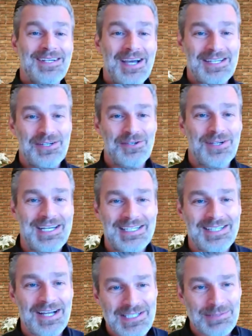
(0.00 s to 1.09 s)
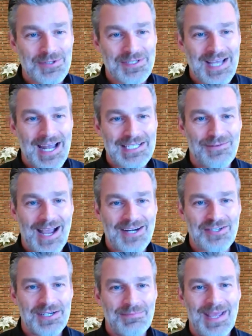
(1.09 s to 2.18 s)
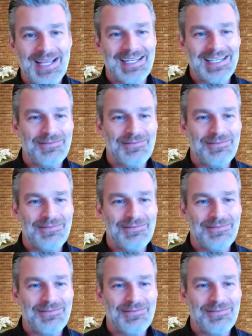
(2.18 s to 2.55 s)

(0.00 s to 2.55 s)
as you're getting customer satisfaction and